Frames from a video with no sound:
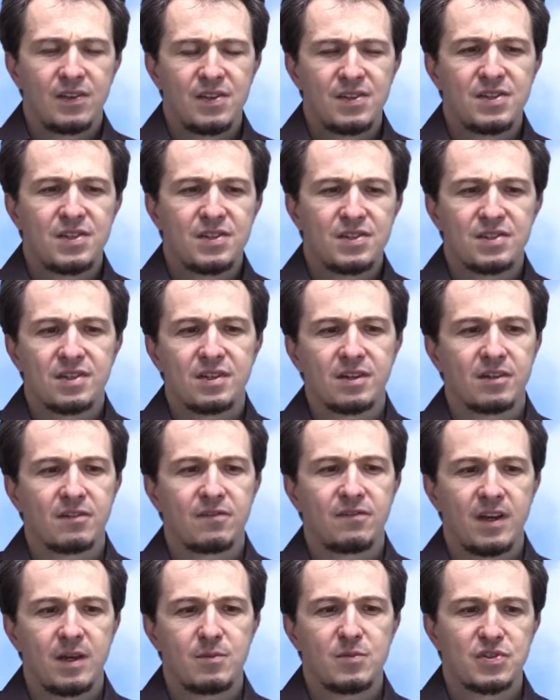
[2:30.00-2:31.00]
This is
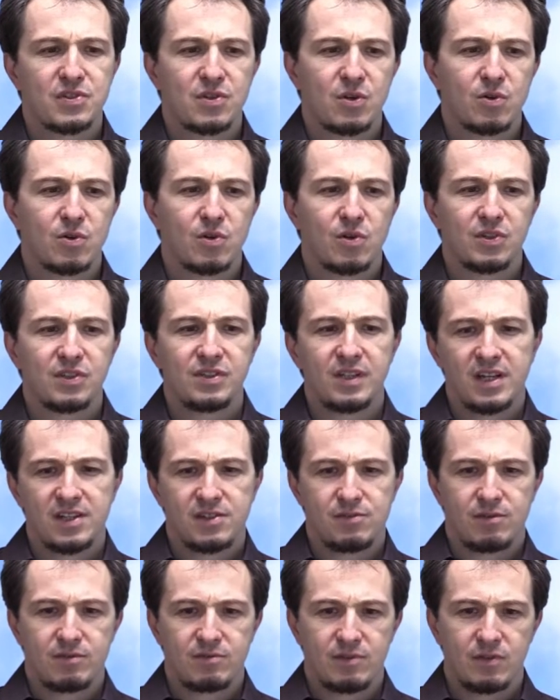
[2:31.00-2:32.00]
the famous so-called
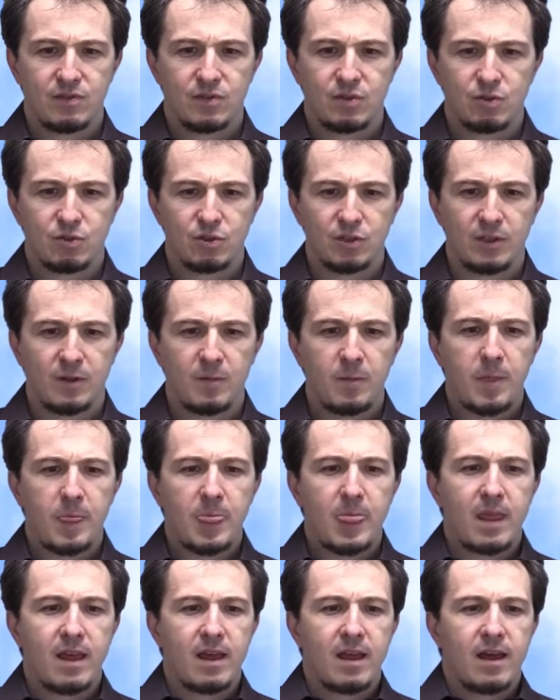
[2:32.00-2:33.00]
Industrial Revolution.
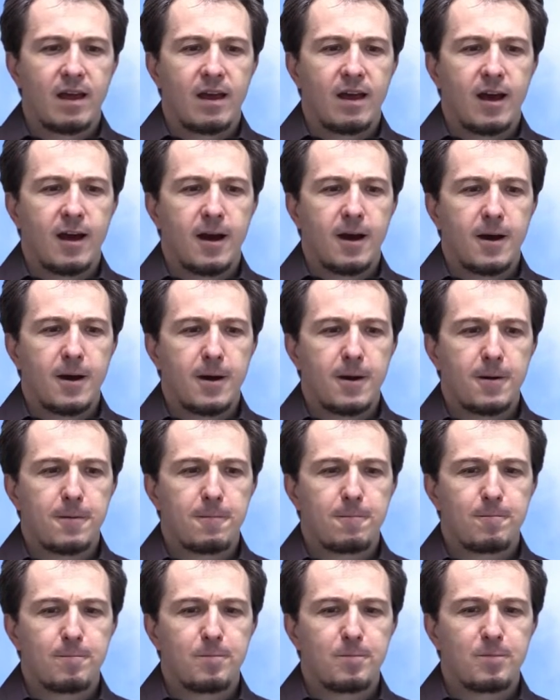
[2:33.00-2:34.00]

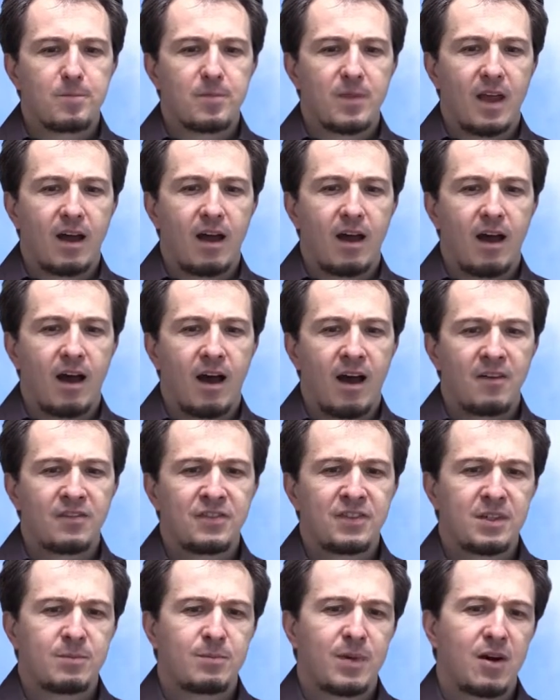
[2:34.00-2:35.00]

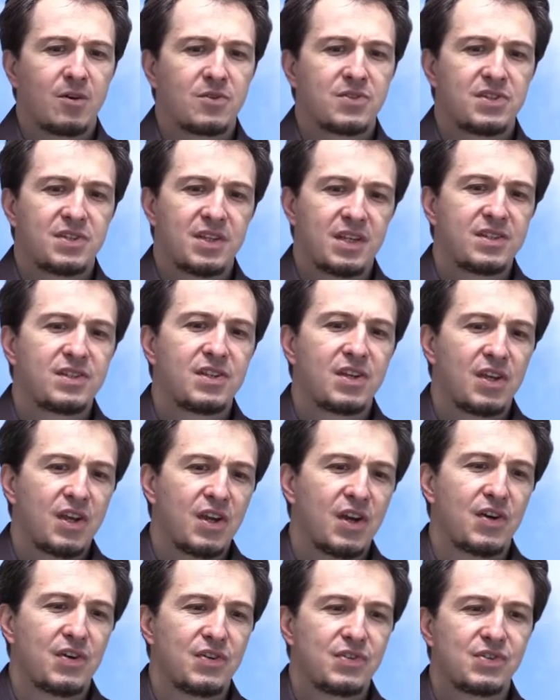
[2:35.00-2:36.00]
After about 60
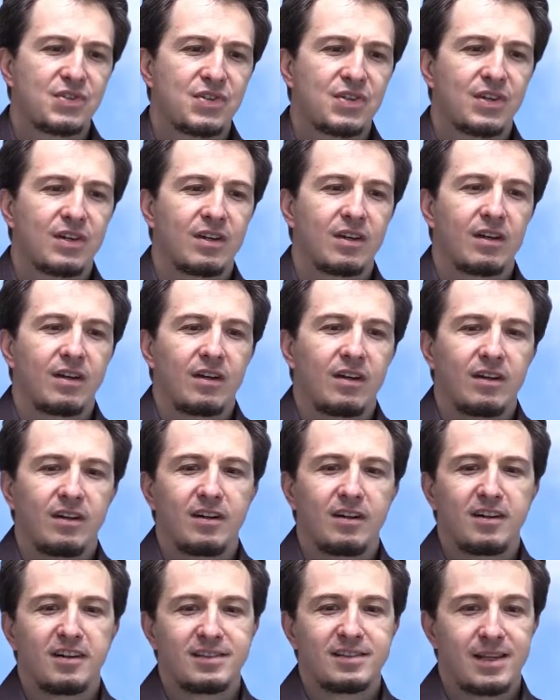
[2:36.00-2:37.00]
years,
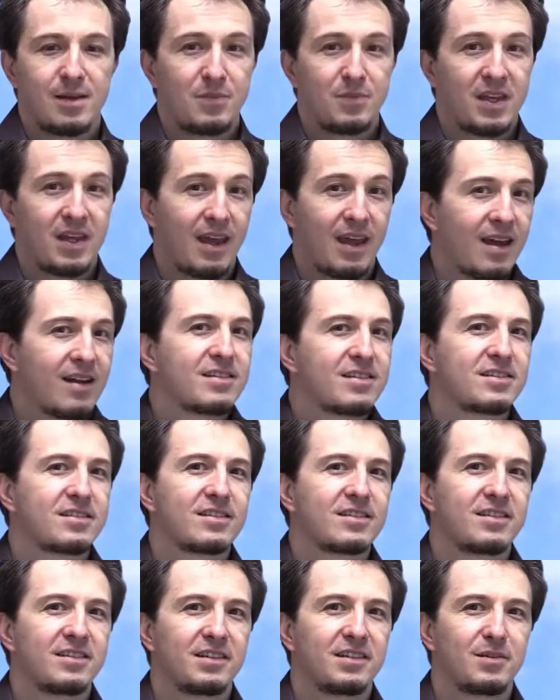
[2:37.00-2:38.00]
something
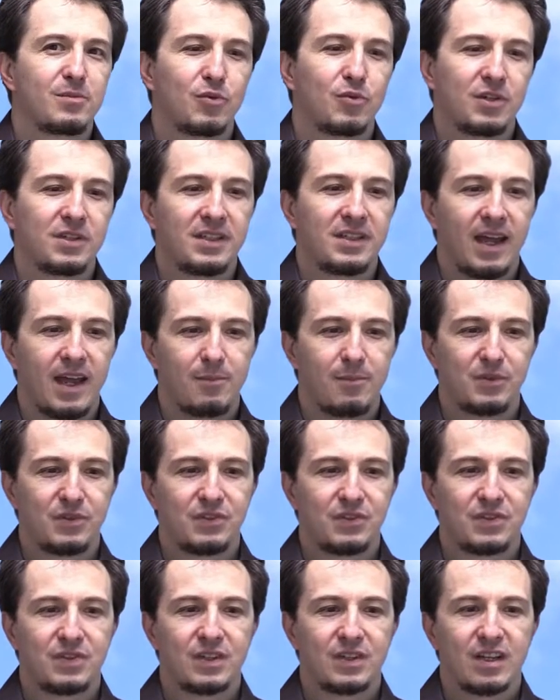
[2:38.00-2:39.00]
else important
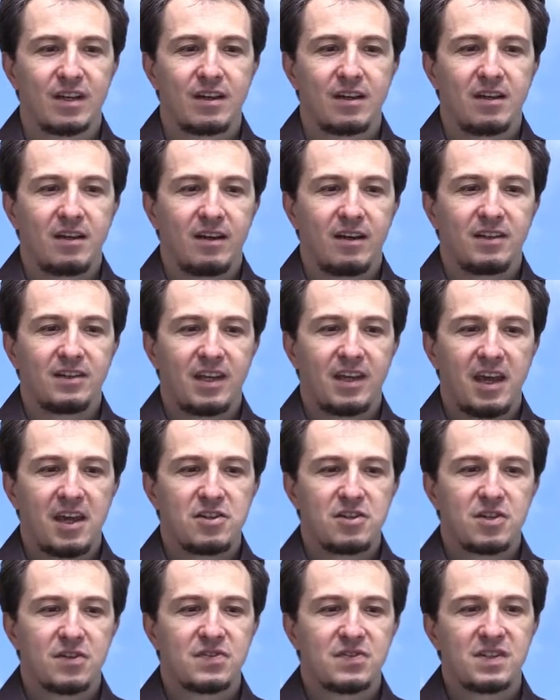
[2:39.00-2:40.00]
happened. The
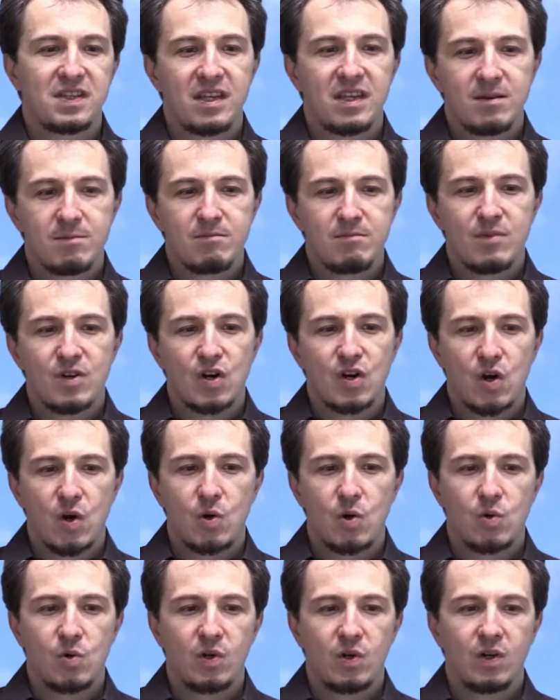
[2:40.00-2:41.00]
age of steam,
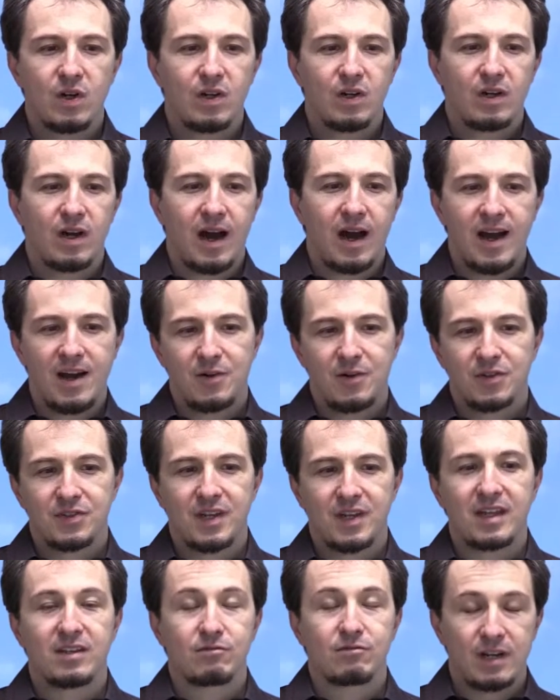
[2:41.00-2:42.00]
coal,
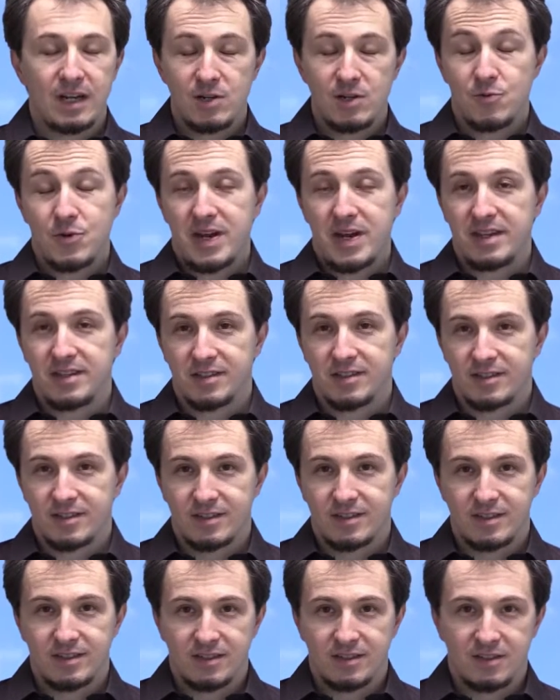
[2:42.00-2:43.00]
iron and
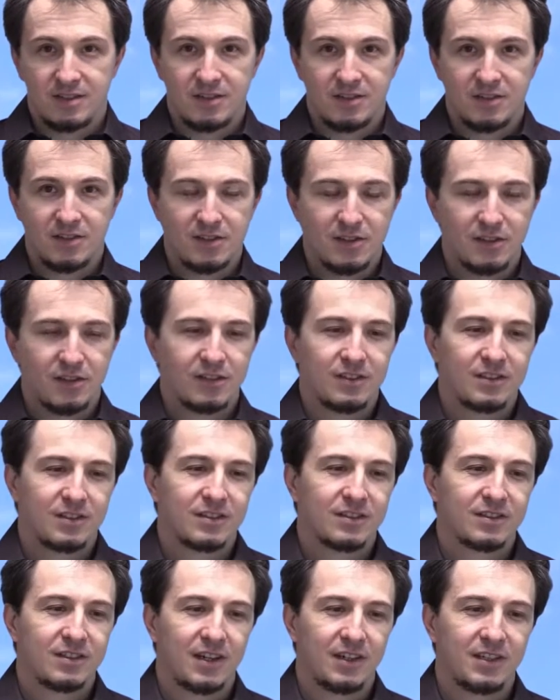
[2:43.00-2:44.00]
railways
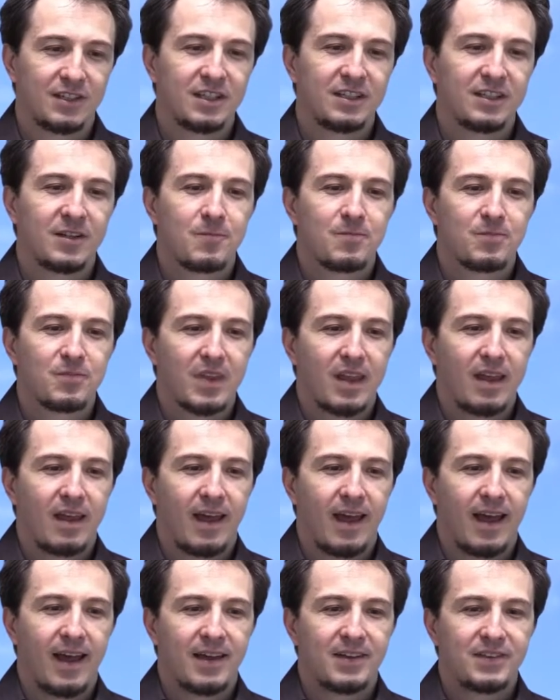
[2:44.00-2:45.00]
started,
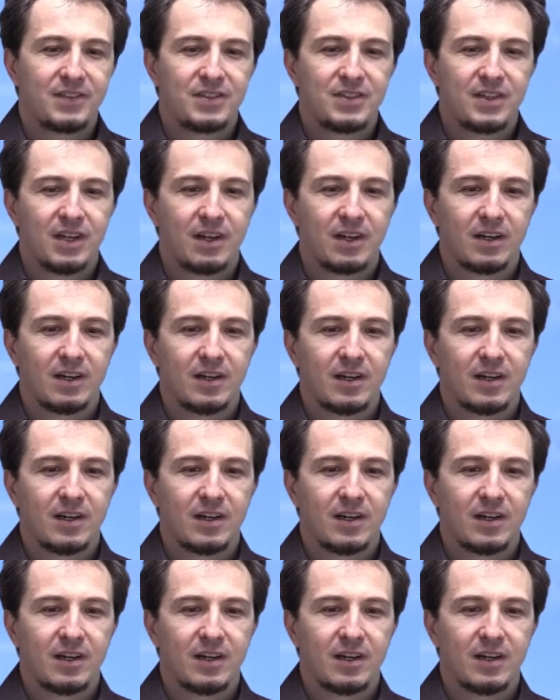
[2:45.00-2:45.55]
and